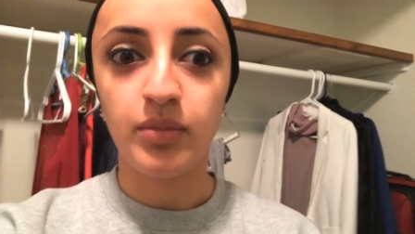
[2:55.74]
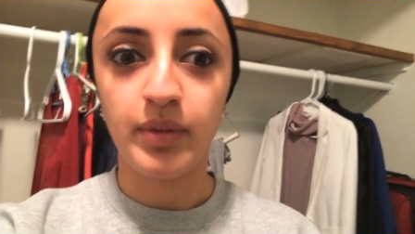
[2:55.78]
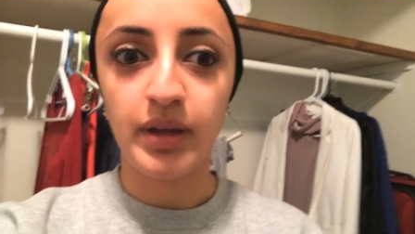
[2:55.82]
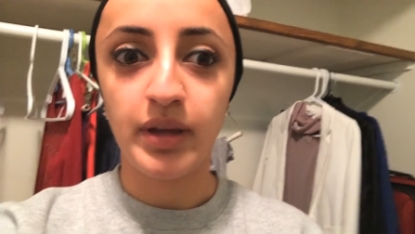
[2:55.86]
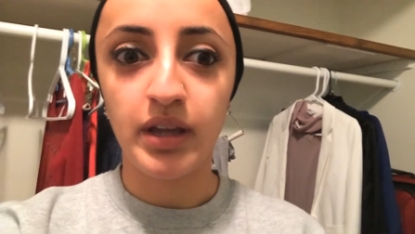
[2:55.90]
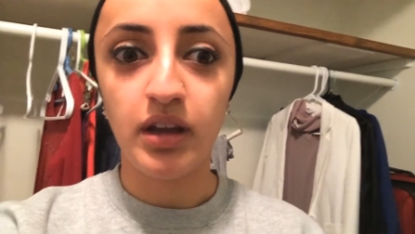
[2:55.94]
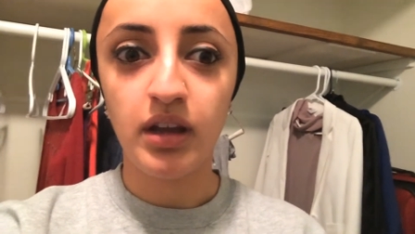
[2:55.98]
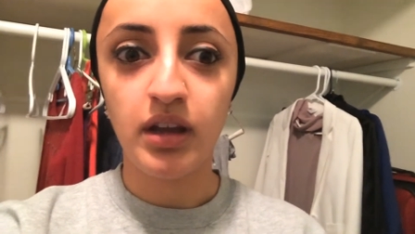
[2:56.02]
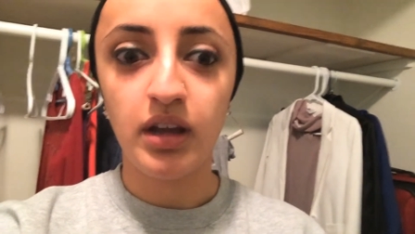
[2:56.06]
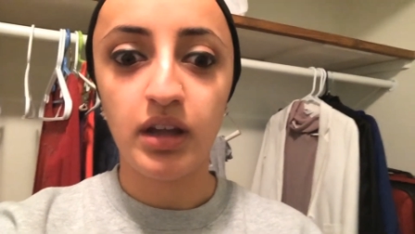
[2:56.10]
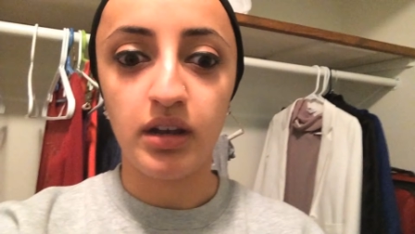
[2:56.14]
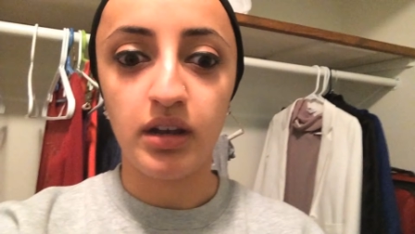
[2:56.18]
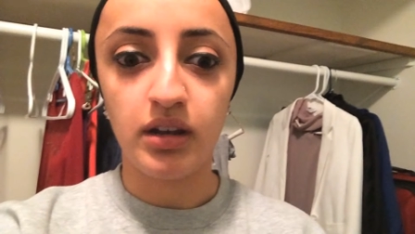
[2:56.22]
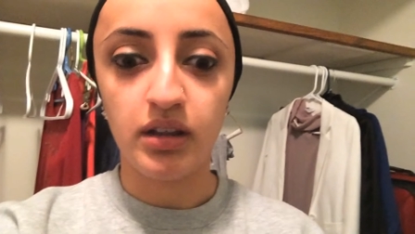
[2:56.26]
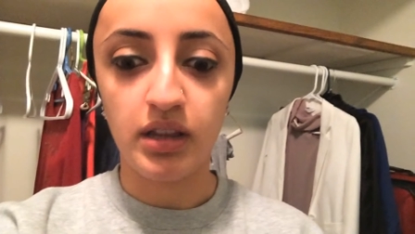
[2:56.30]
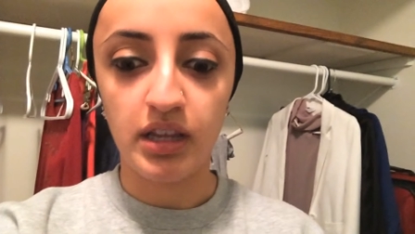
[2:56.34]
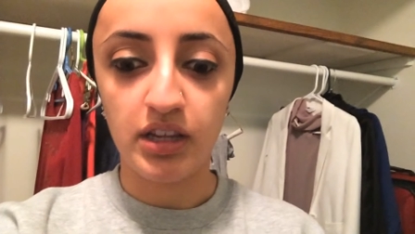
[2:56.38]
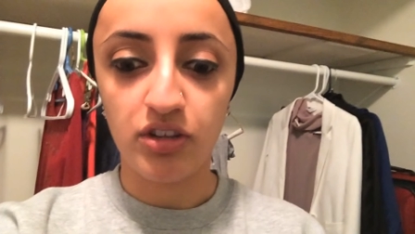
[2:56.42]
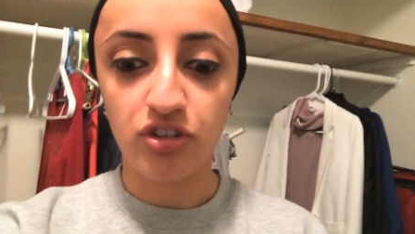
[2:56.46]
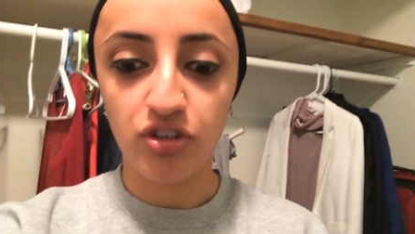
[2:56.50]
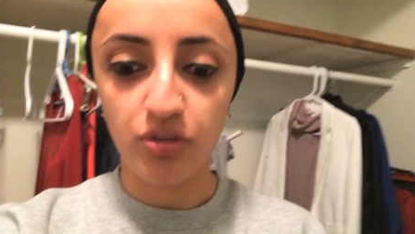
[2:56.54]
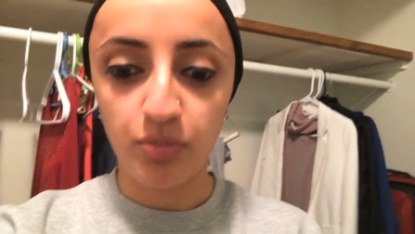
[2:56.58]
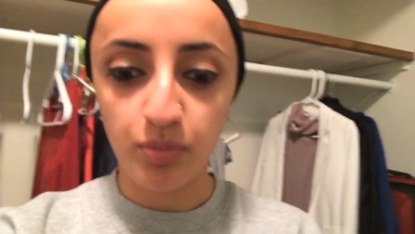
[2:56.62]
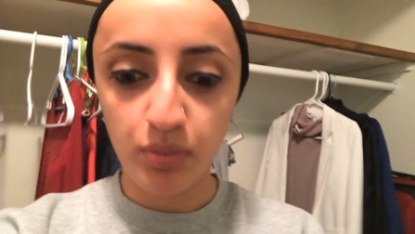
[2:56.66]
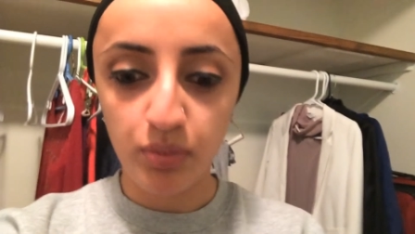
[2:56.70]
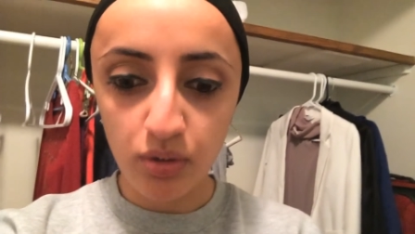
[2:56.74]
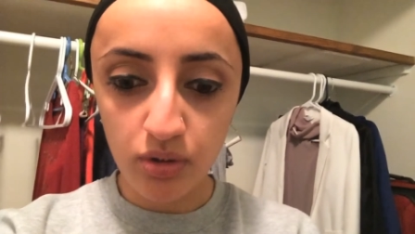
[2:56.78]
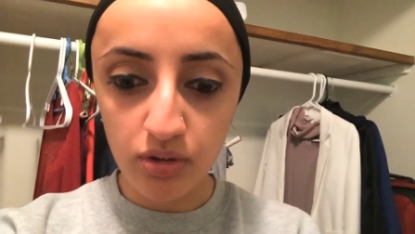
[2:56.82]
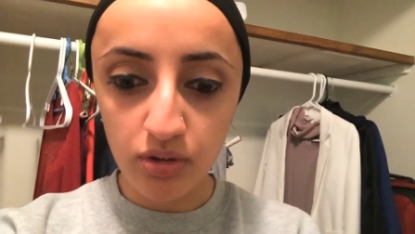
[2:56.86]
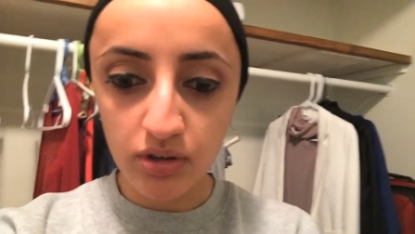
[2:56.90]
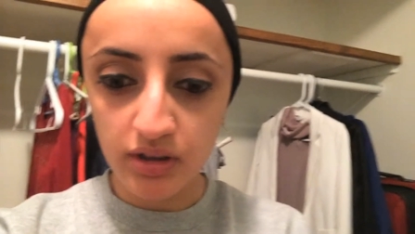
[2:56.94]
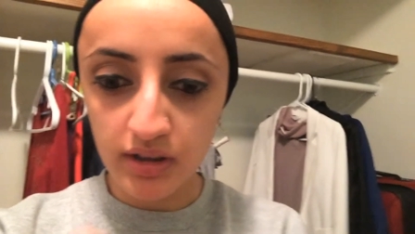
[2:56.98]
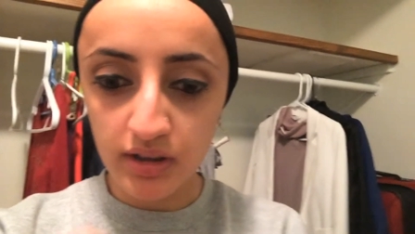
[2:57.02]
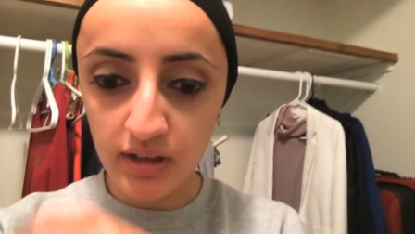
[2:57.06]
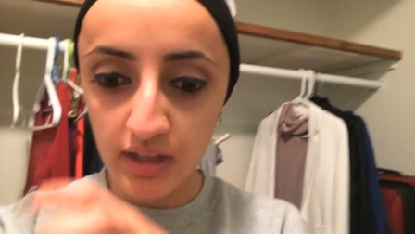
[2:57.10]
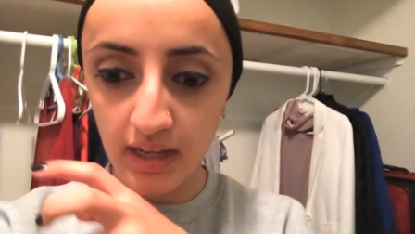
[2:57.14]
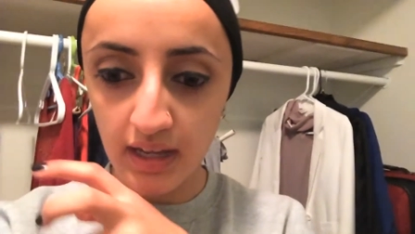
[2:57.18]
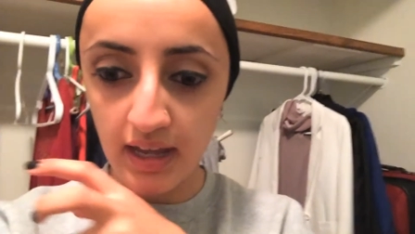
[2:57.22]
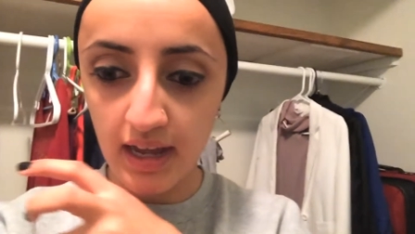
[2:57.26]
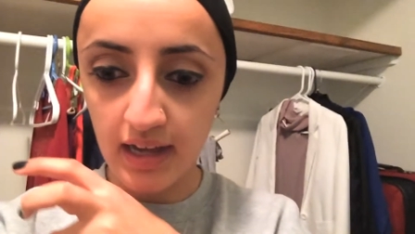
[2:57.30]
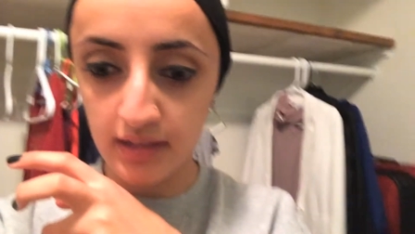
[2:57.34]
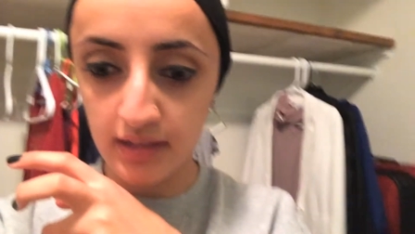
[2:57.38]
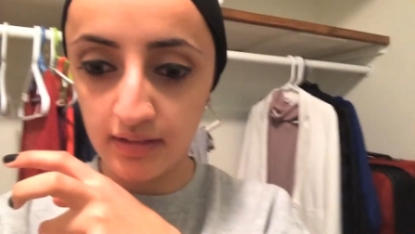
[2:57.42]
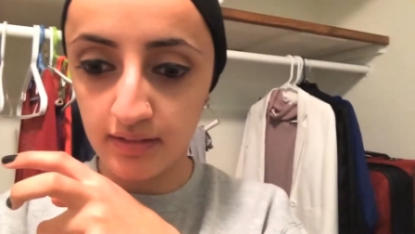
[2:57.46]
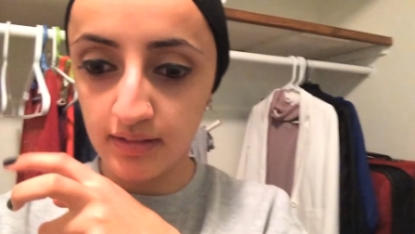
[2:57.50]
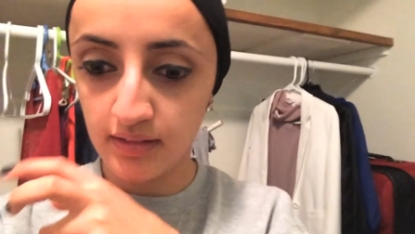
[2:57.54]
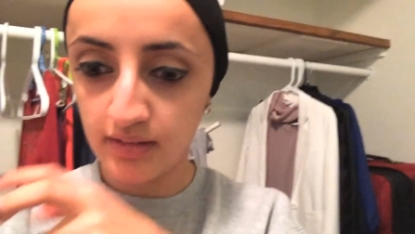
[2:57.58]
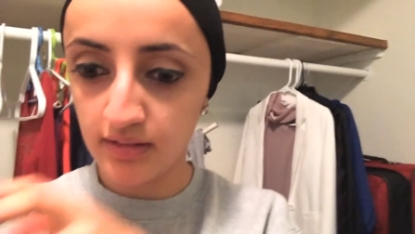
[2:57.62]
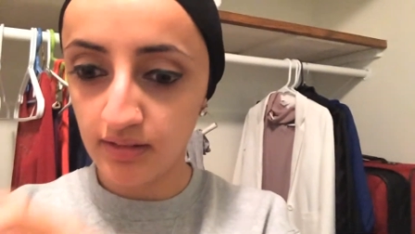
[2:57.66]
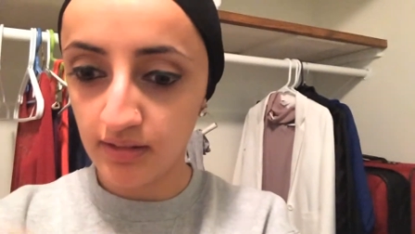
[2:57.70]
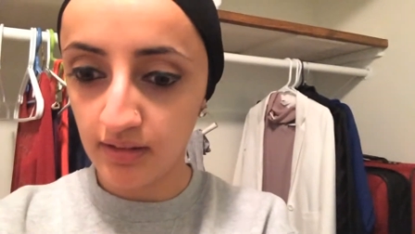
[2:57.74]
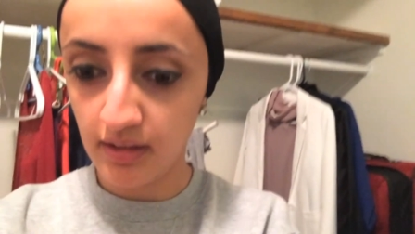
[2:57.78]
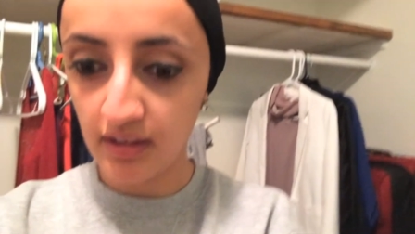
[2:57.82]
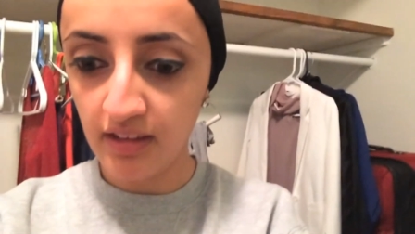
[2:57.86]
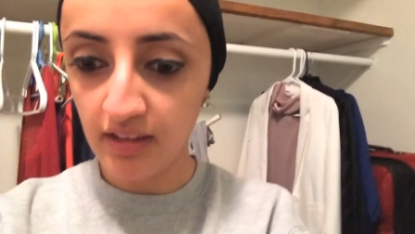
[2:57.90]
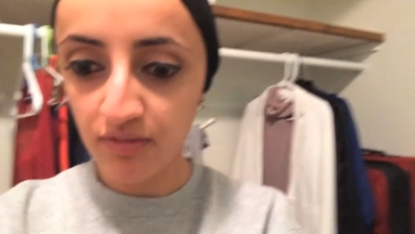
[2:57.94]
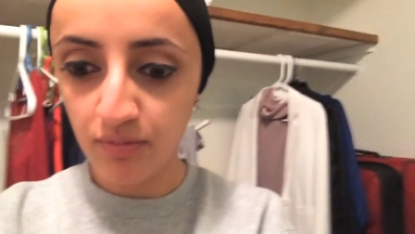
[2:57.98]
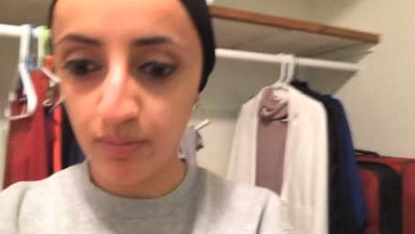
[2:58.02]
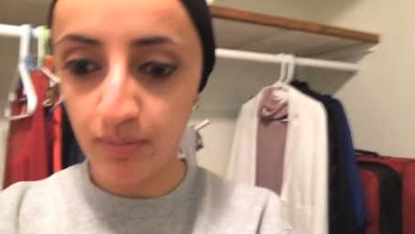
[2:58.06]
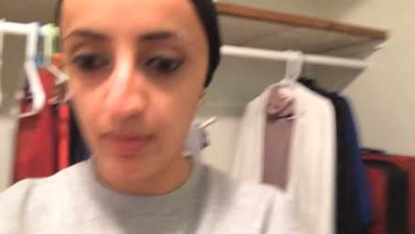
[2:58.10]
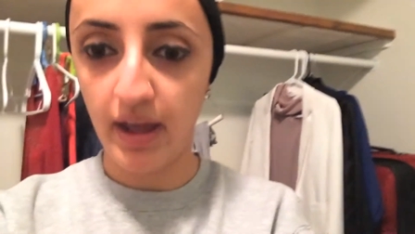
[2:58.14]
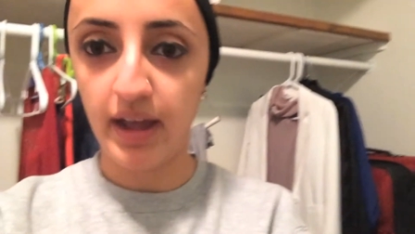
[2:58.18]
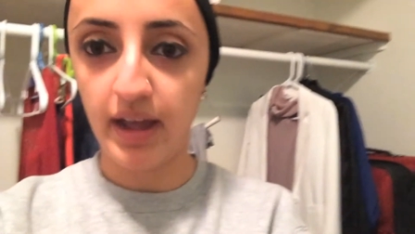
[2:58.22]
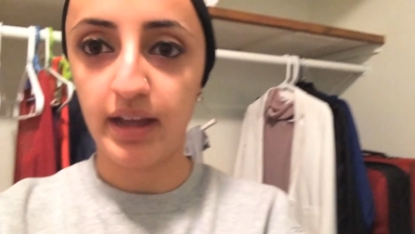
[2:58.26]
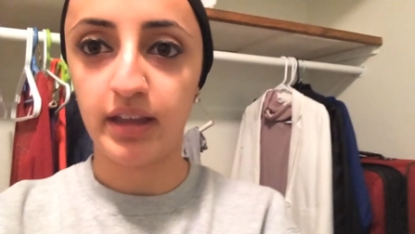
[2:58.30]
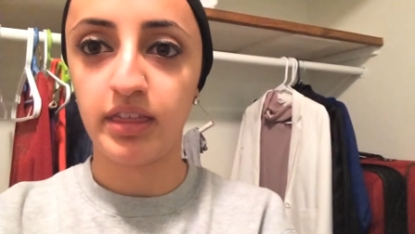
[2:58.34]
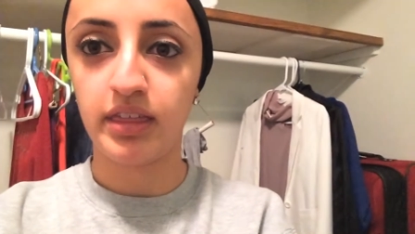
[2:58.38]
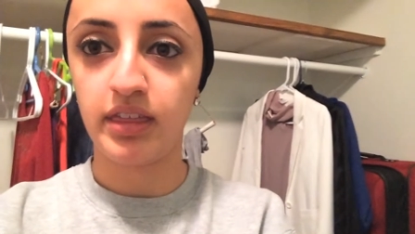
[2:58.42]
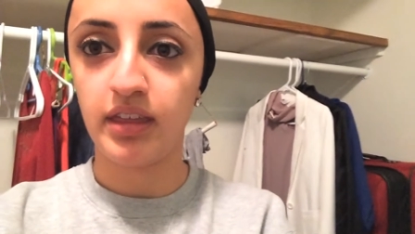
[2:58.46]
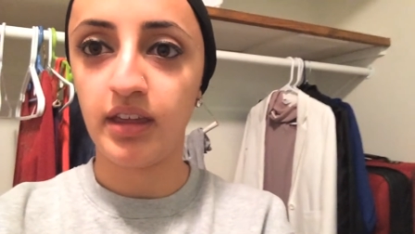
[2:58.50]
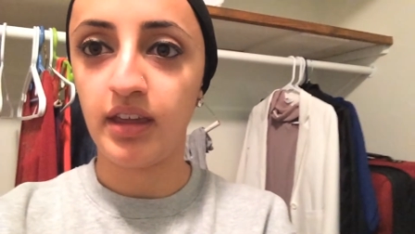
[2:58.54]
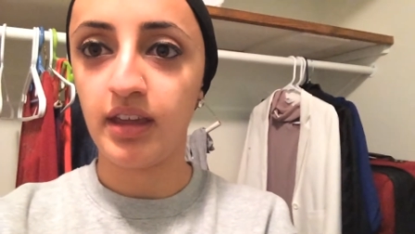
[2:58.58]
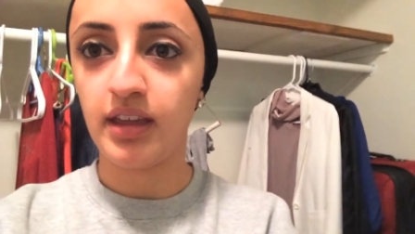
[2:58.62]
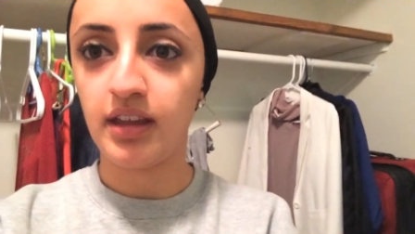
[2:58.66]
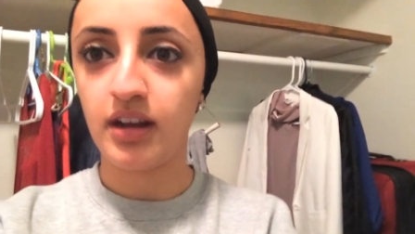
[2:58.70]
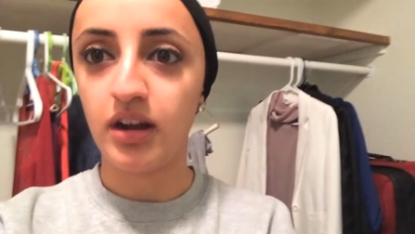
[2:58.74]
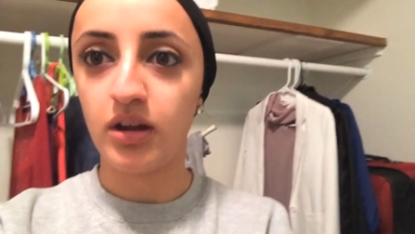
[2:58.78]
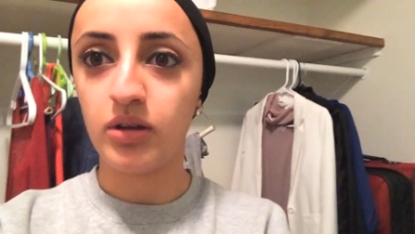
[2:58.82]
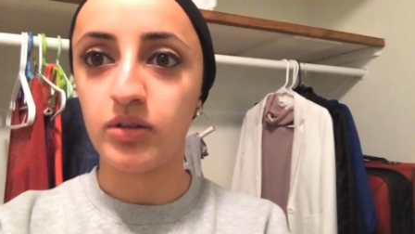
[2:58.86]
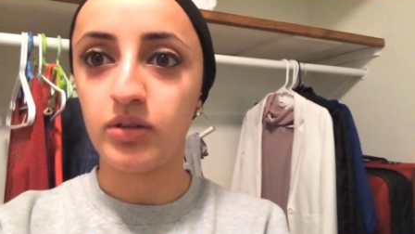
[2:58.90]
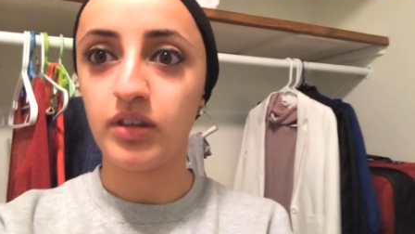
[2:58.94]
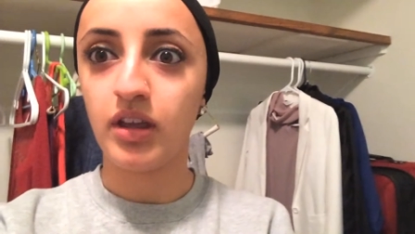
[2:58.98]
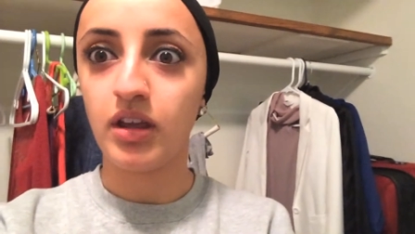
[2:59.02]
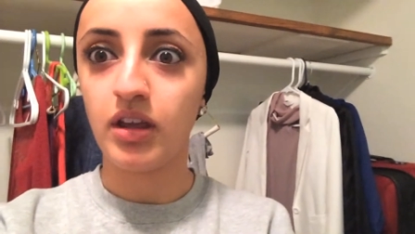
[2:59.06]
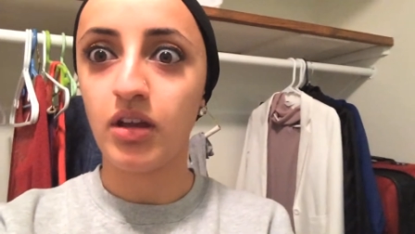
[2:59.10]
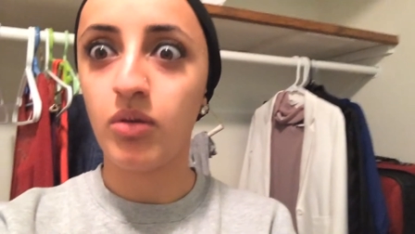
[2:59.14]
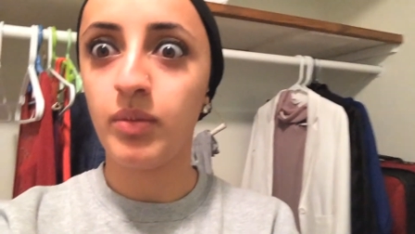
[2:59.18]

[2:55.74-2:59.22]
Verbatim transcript: god, like she pulled the guy's sleeve back thing and I was like,